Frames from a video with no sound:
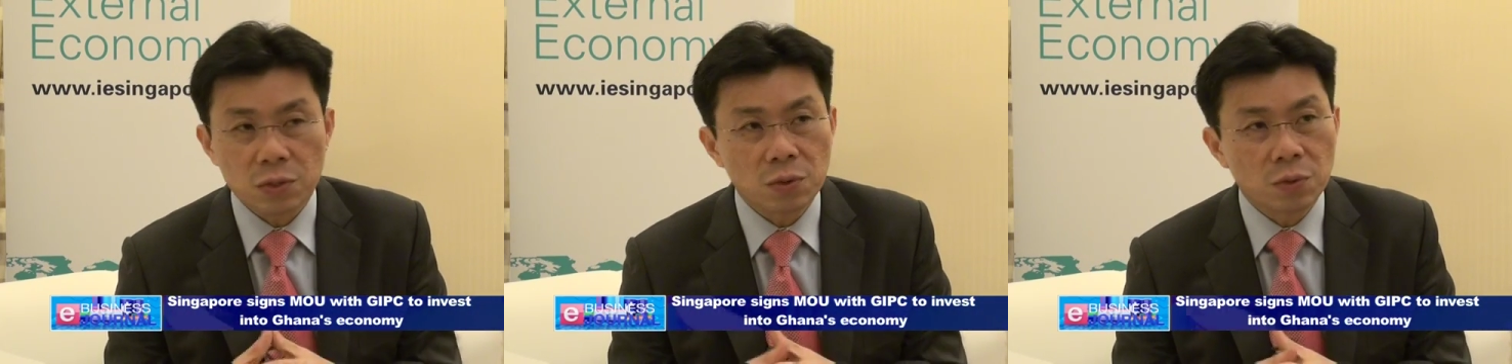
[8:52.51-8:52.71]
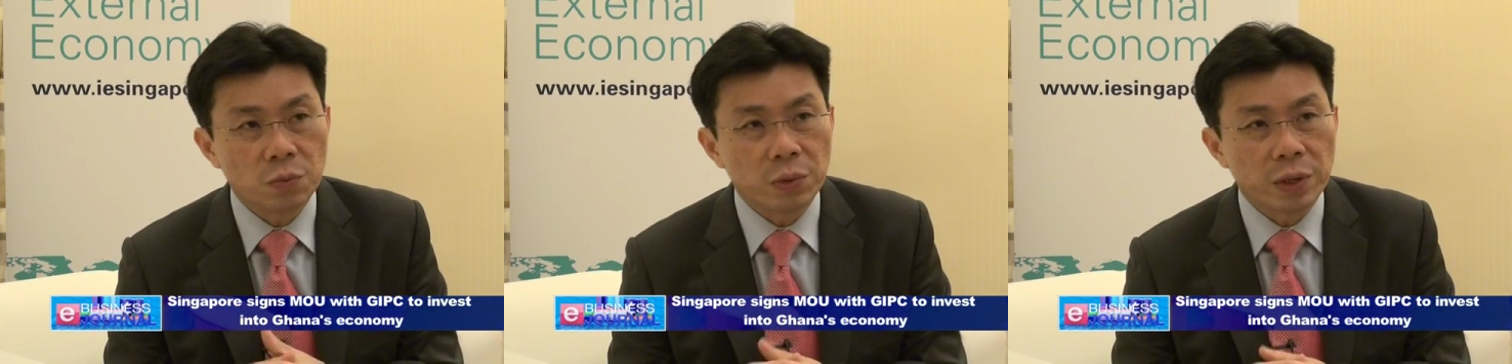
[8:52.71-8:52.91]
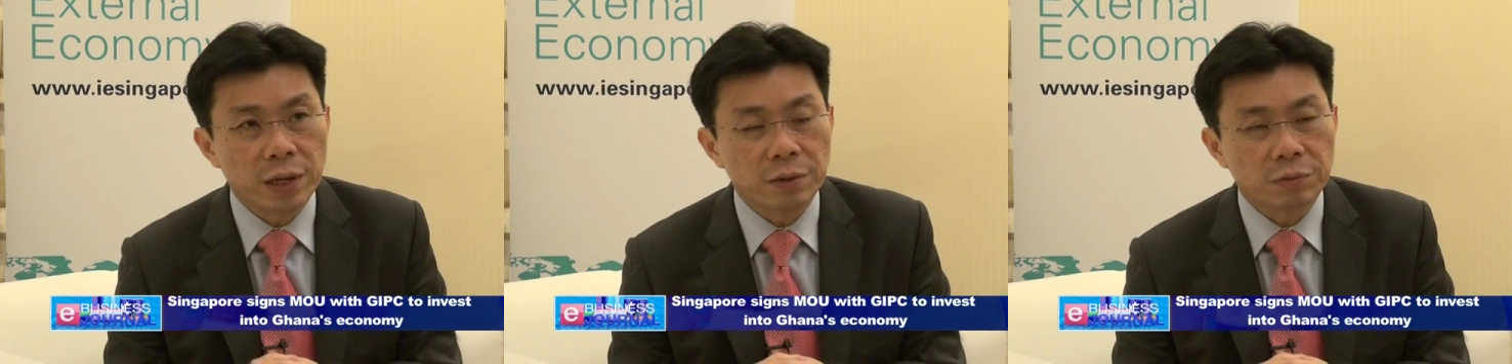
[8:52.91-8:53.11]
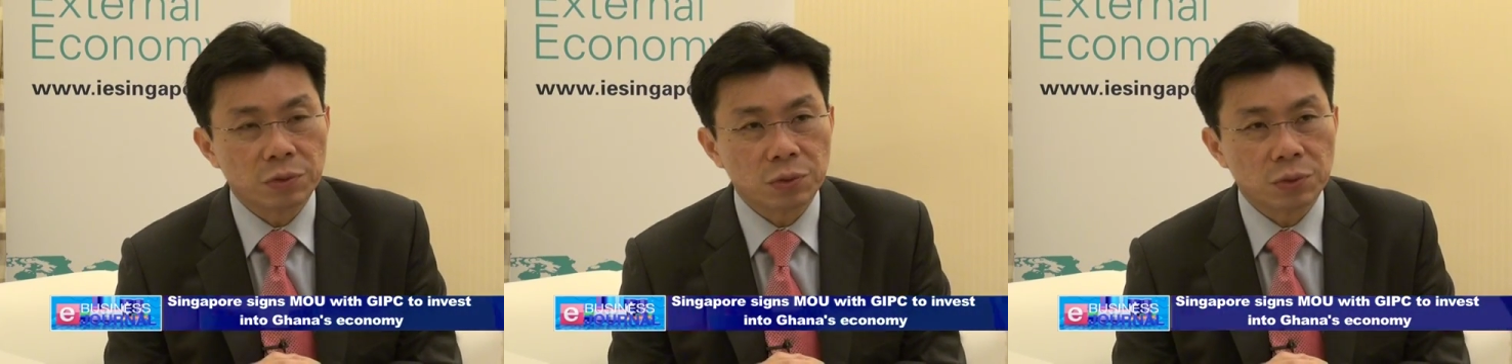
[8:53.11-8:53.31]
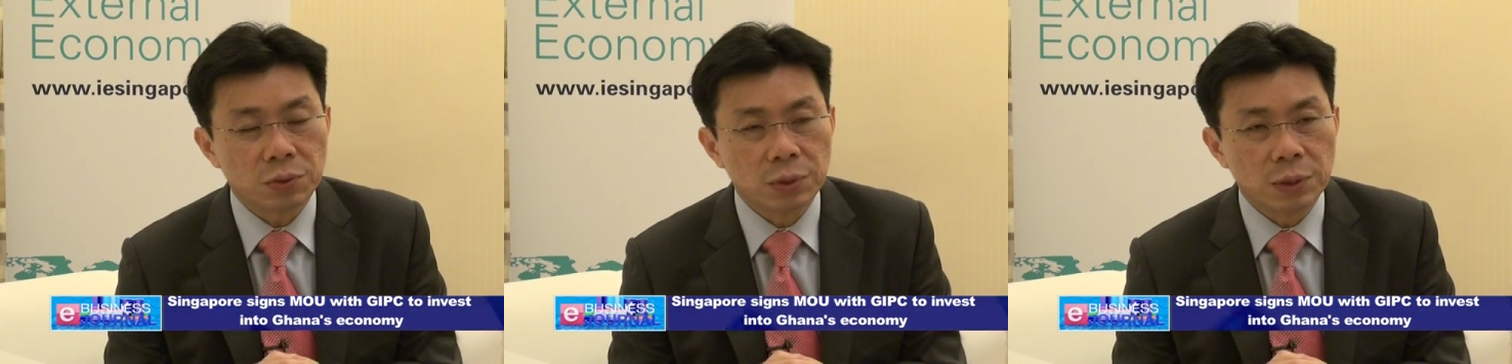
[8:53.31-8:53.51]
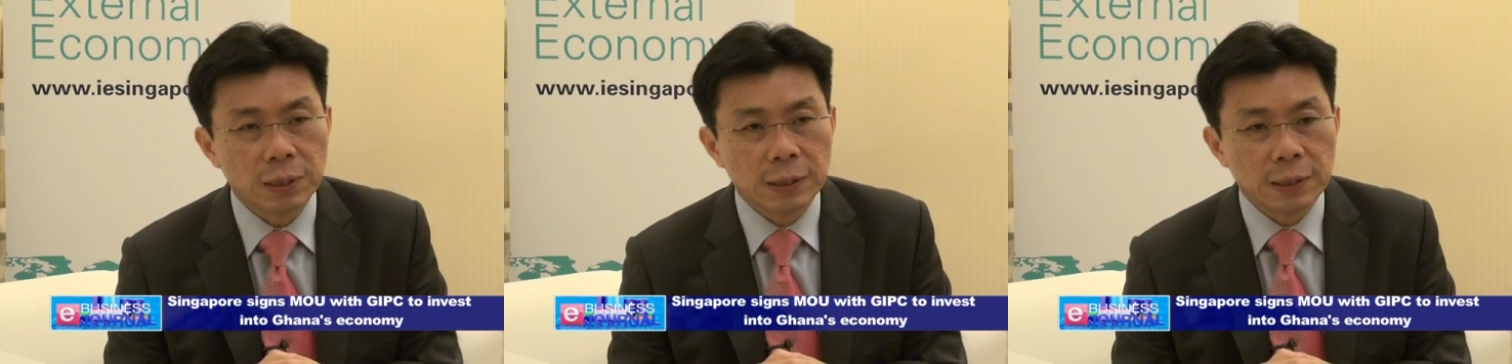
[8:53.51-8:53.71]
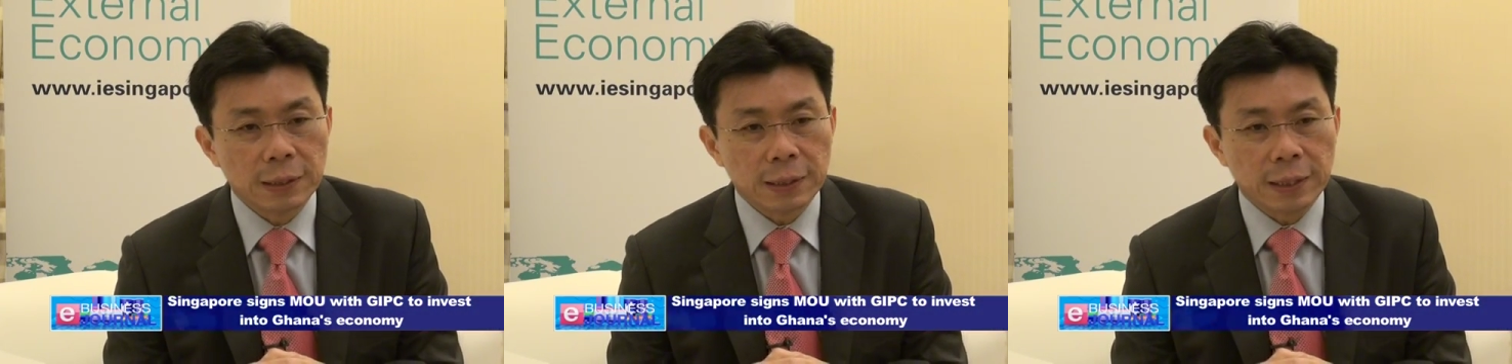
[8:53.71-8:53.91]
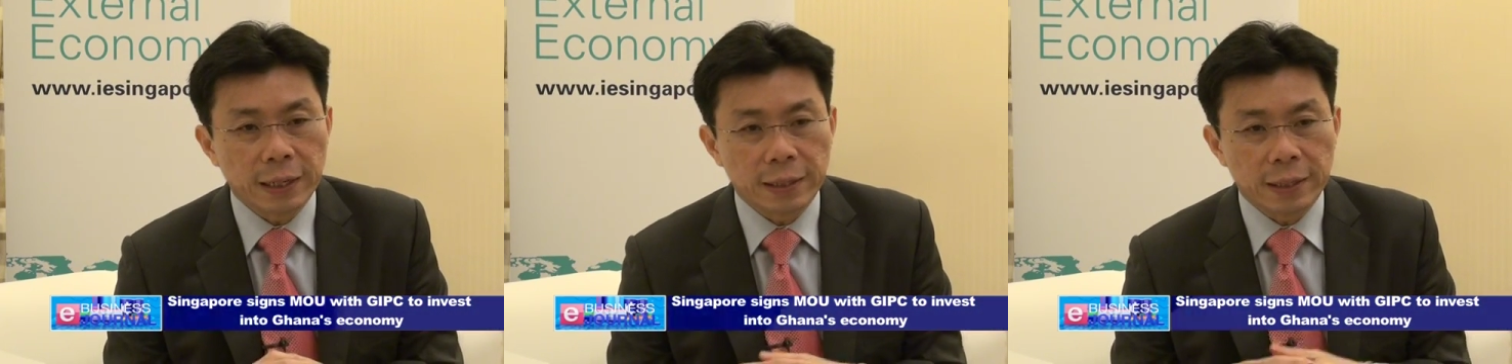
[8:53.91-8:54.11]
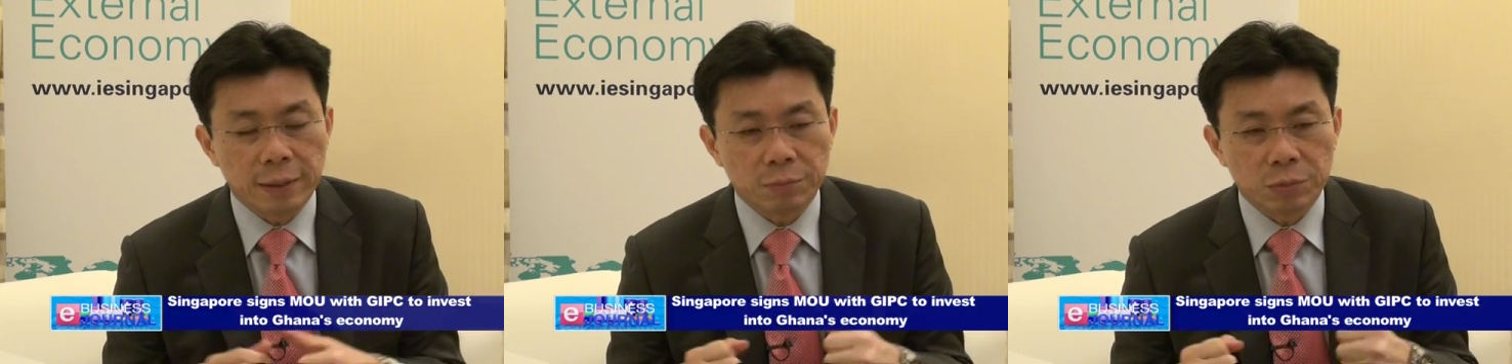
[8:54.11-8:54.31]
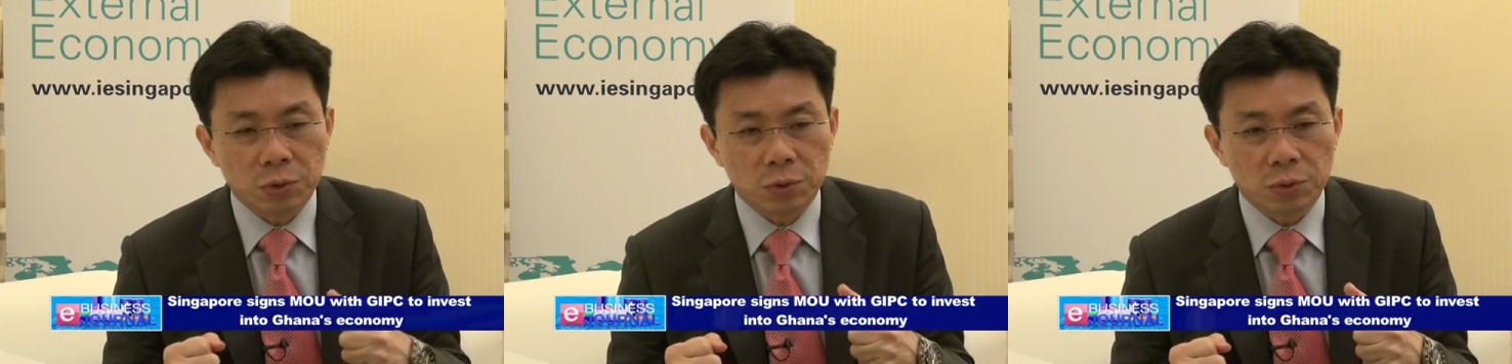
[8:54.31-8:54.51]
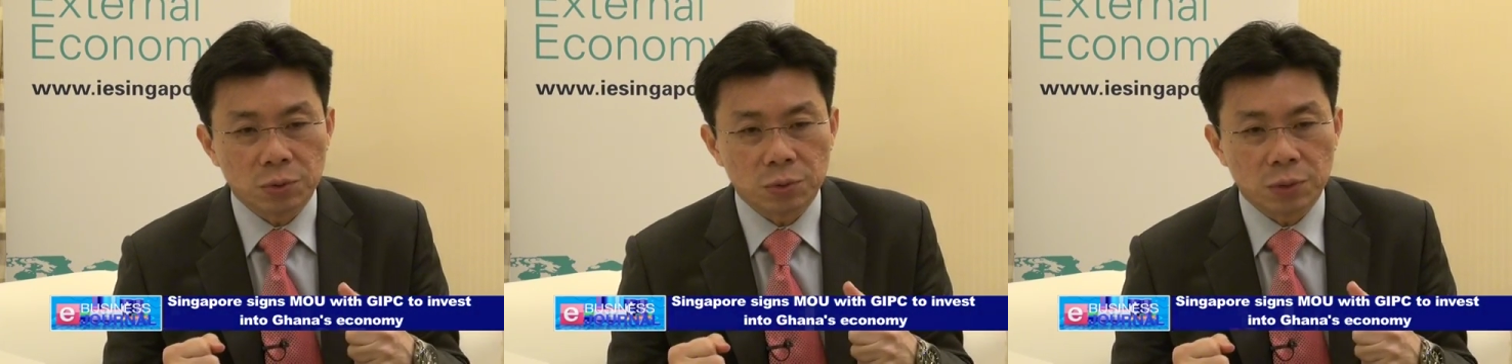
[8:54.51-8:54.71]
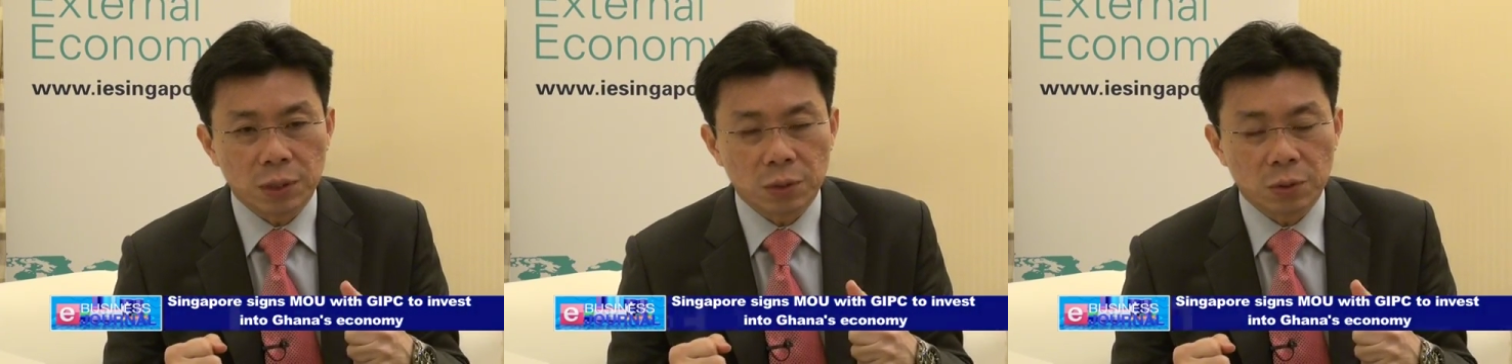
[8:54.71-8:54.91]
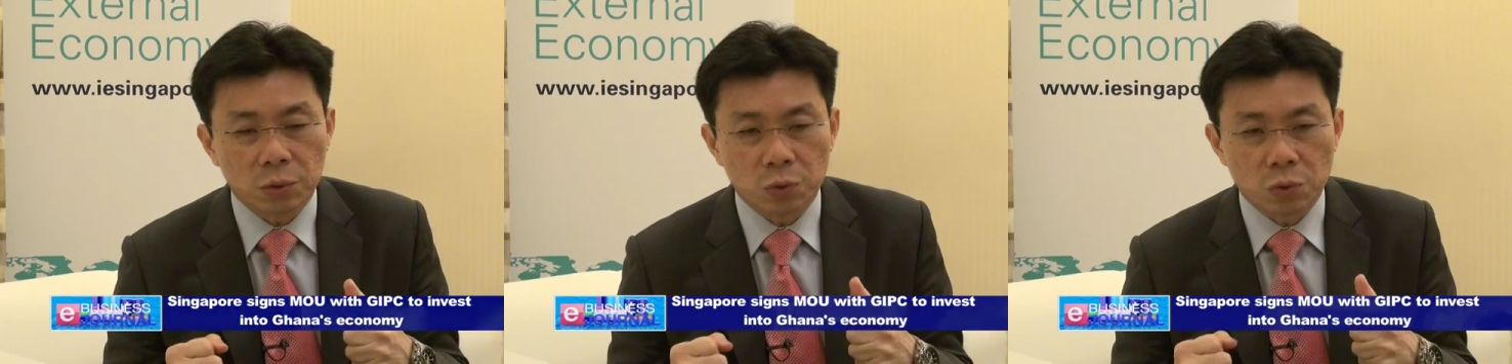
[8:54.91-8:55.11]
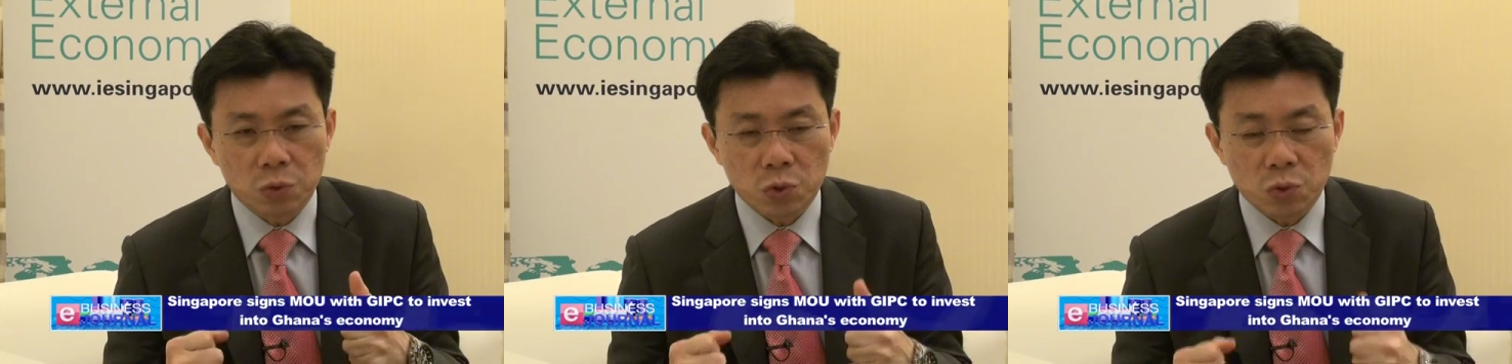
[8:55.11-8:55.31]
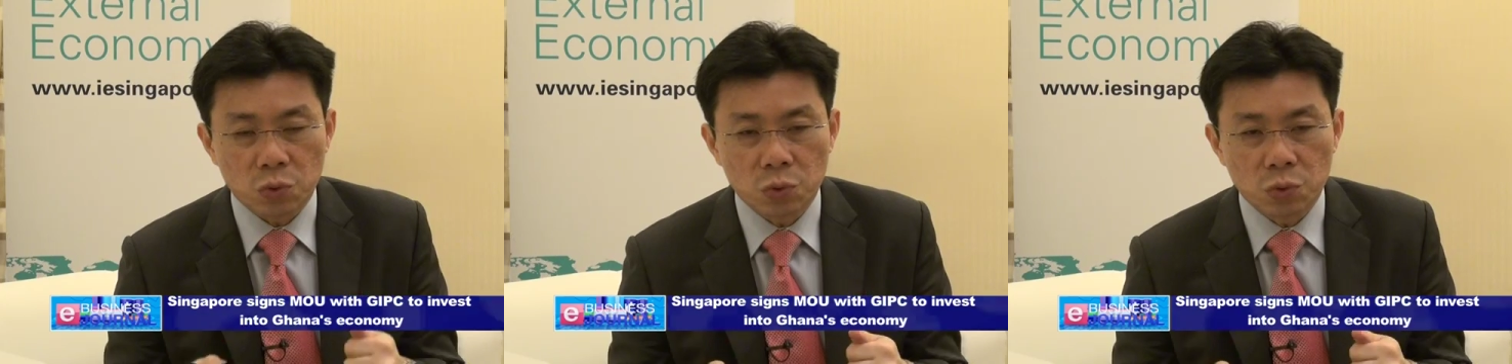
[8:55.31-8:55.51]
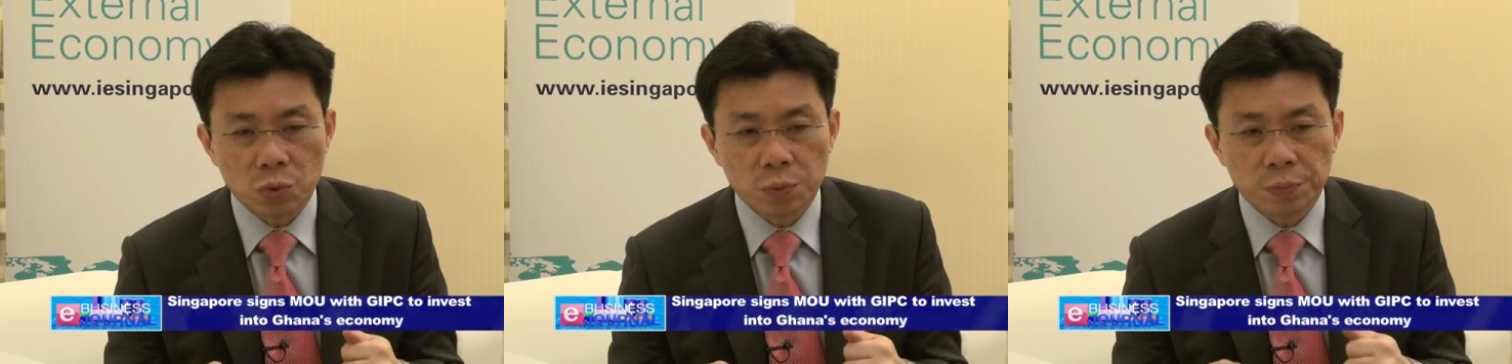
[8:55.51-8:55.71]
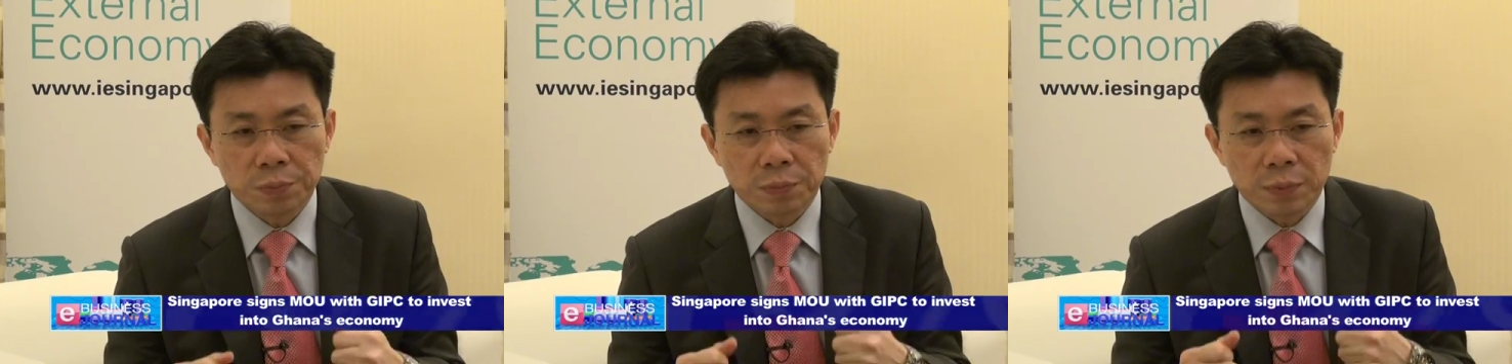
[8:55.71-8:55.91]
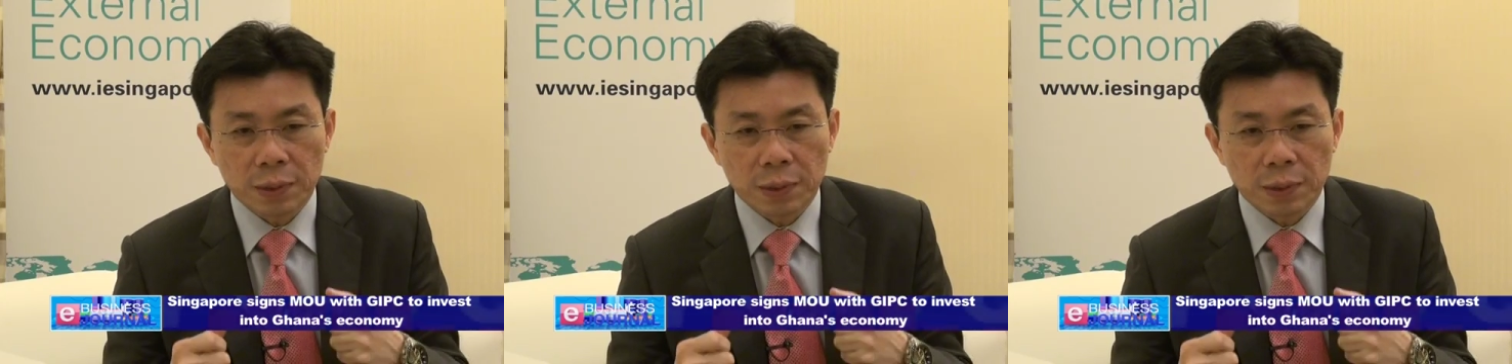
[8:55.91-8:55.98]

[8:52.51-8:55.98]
So we have to get them to uh, go to school,